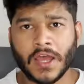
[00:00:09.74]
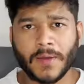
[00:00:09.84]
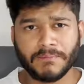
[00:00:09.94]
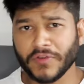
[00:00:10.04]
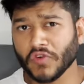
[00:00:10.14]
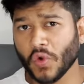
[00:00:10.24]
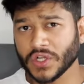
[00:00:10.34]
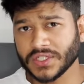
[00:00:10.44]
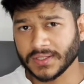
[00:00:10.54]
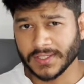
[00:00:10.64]
Before
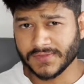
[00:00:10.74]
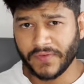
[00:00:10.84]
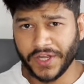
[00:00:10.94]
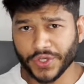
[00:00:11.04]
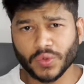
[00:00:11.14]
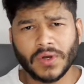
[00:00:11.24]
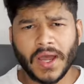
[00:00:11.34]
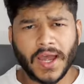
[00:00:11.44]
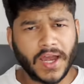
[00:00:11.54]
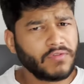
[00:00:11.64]
watching this video,
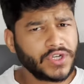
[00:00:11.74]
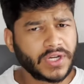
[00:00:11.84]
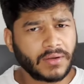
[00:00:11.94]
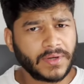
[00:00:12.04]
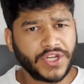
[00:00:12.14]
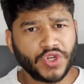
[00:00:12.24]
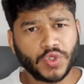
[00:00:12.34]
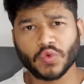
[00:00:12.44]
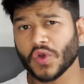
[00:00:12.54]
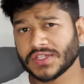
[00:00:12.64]
I would recommend you to
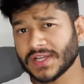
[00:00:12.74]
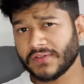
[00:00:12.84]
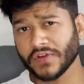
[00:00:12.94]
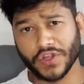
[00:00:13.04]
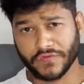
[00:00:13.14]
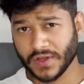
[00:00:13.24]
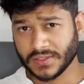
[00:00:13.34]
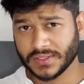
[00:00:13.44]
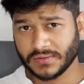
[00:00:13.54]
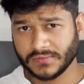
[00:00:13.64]
watch that video
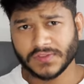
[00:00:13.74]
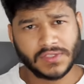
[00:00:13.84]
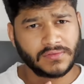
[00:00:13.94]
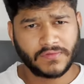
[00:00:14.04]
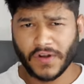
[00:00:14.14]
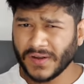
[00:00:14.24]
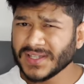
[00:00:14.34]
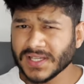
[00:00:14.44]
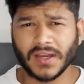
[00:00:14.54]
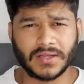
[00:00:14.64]
first for
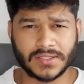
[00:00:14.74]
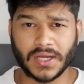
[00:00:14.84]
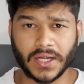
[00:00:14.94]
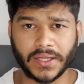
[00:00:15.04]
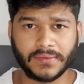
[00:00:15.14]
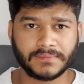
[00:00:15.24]
easy understanding.